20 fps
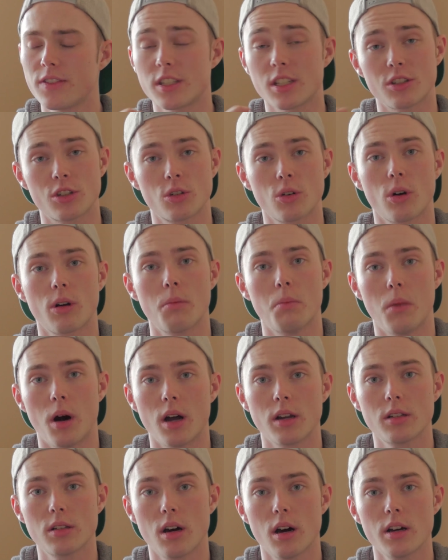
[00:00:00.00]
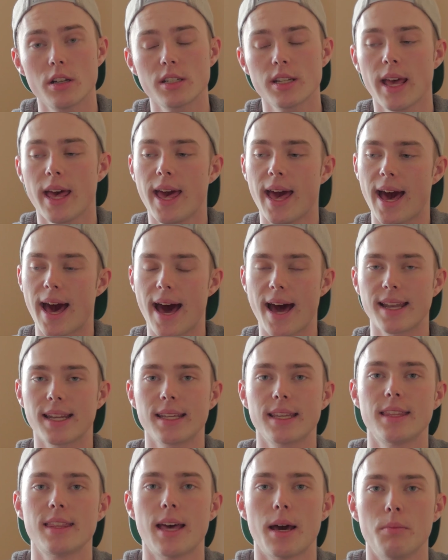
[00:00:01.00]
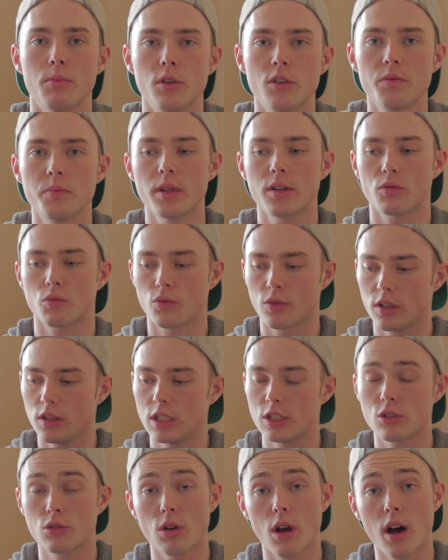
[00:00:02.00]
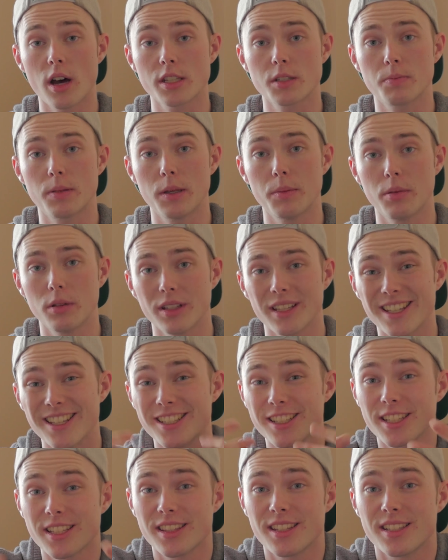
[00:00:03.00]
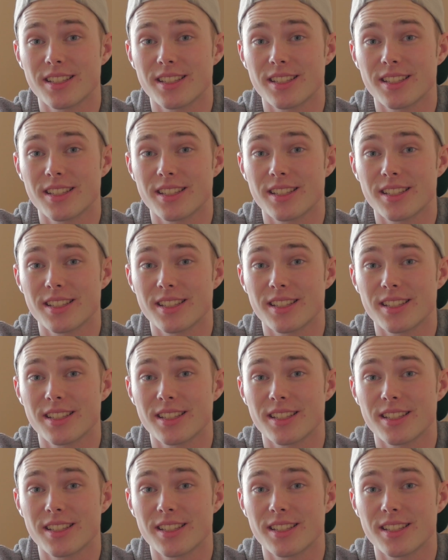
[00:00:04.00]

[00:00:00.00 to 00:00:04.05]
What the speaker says: it's a short montage, adding in that movement really draws people into the